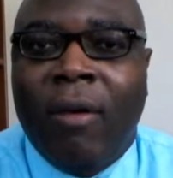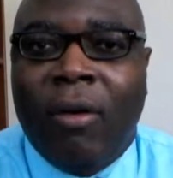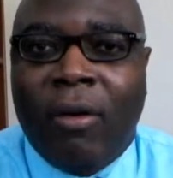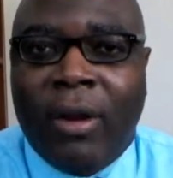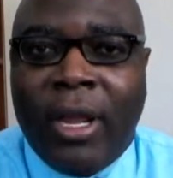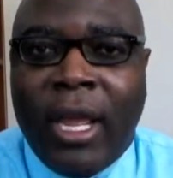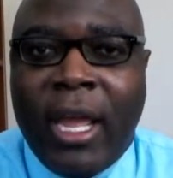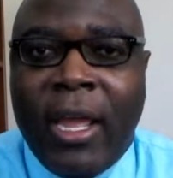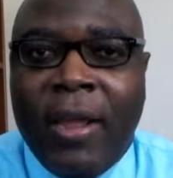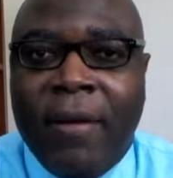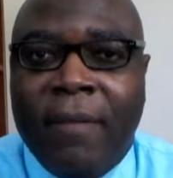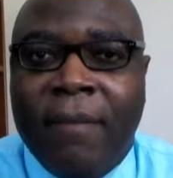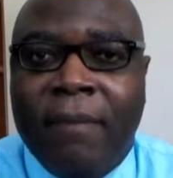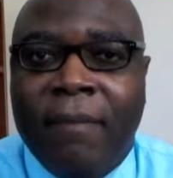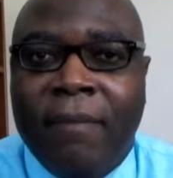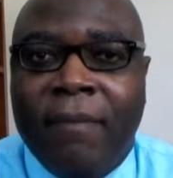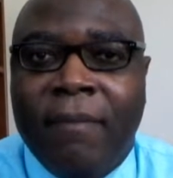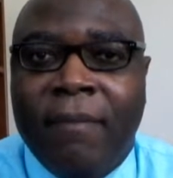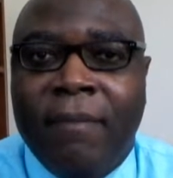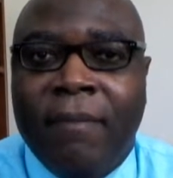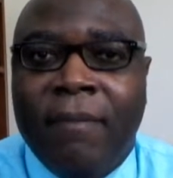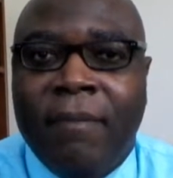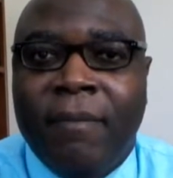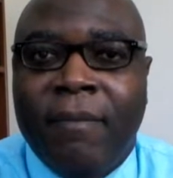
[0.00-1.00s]
Okay?
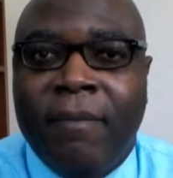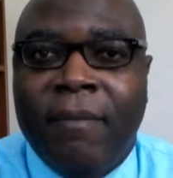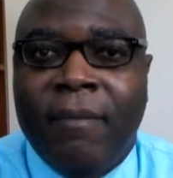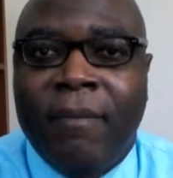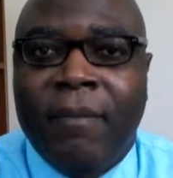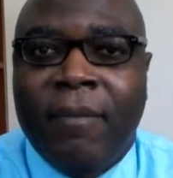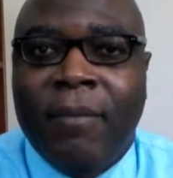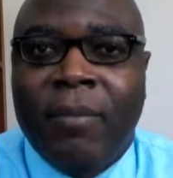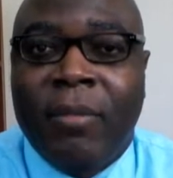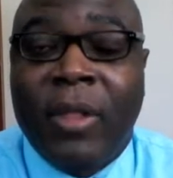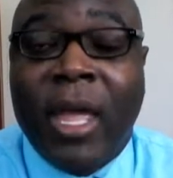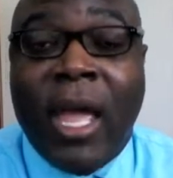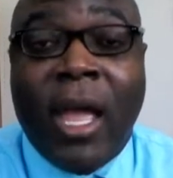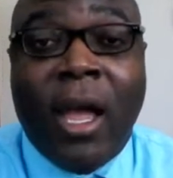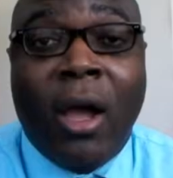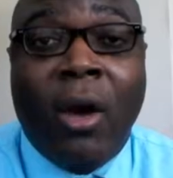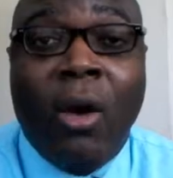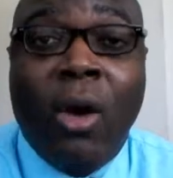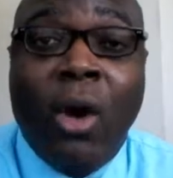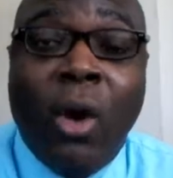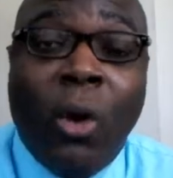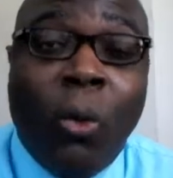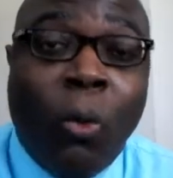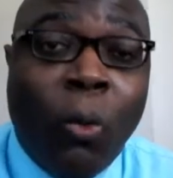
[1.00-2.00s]

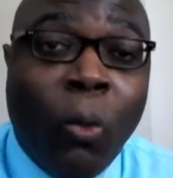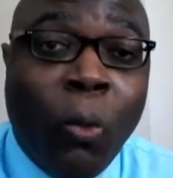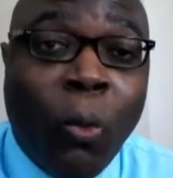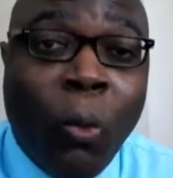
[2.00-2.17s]
Now,